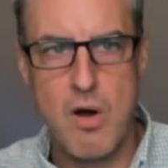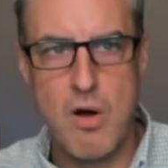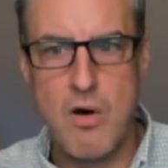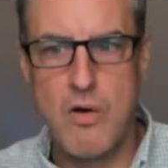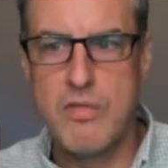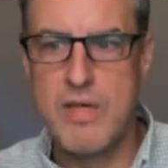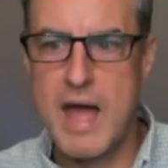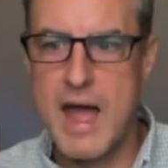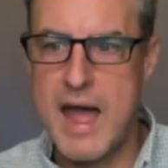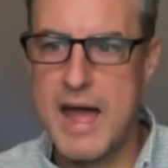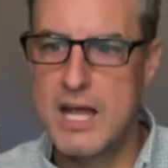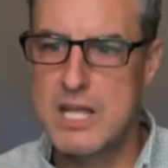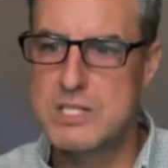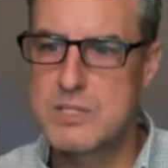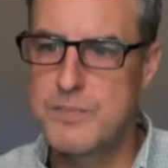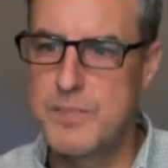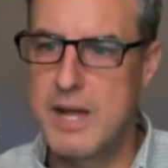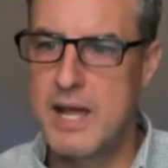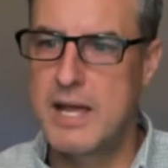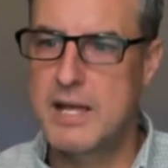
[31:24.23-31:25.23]
all the
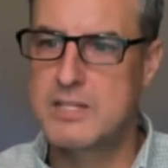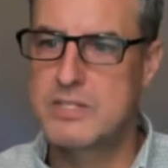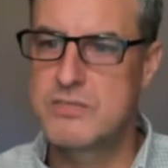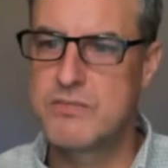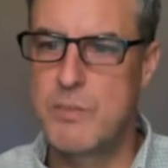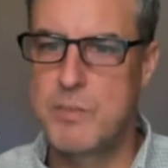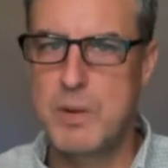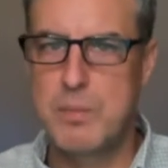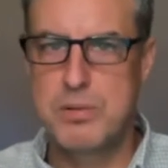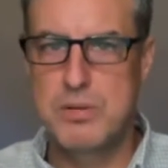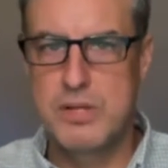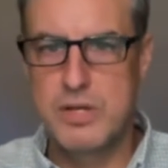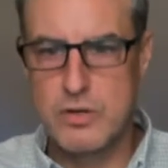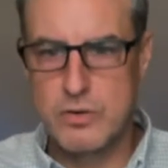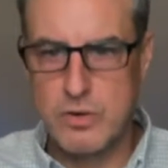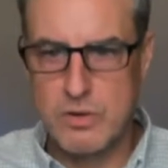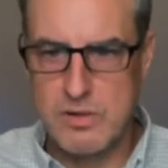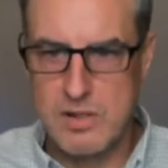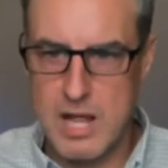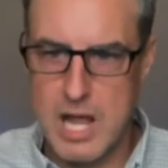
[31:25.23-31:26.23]
aspects from the
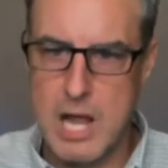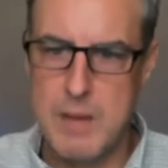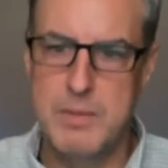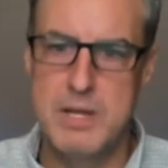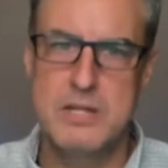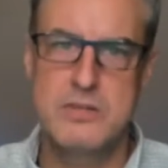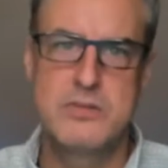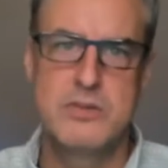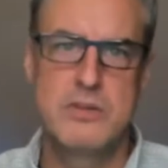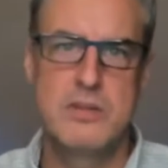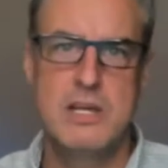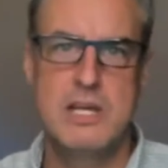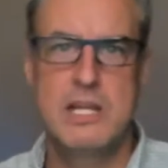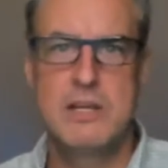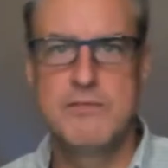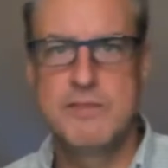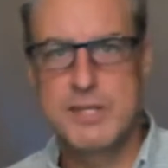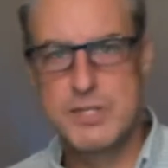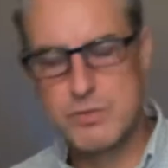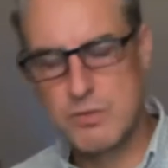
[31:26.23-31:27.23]
political climate to the
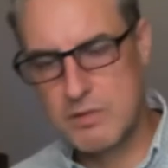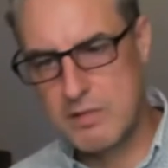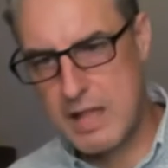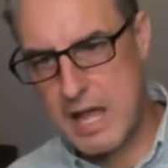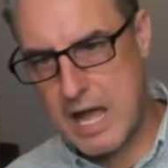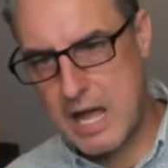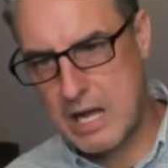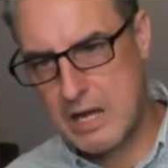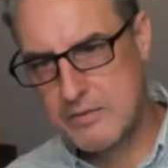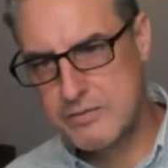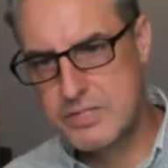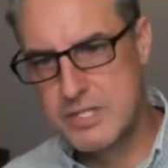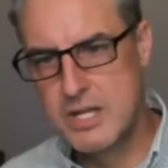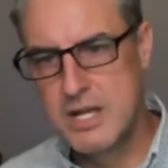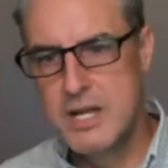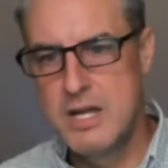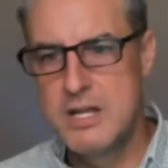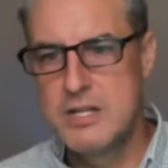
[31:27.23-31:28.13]
individual lives